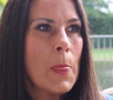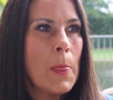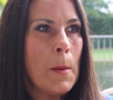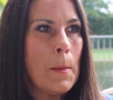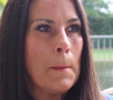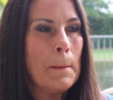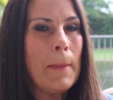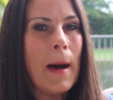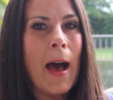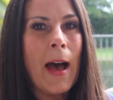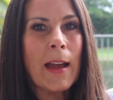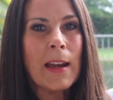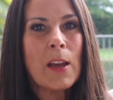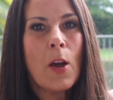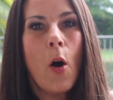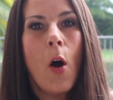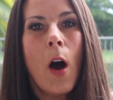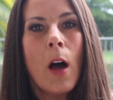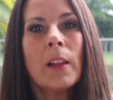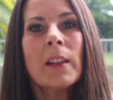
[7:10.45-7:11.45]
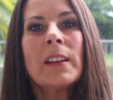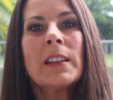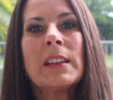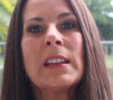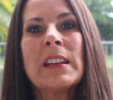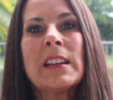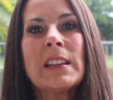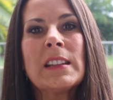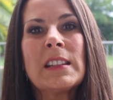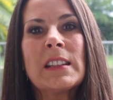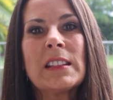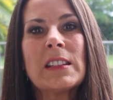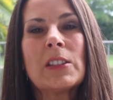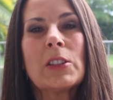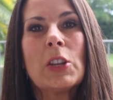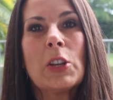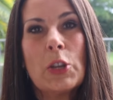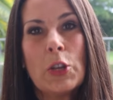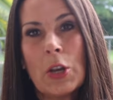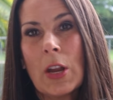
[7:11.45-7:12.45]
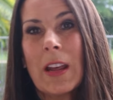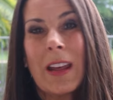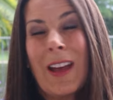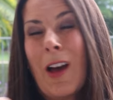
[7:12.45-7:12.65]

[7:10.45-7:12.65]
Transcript: the body, all it needs to,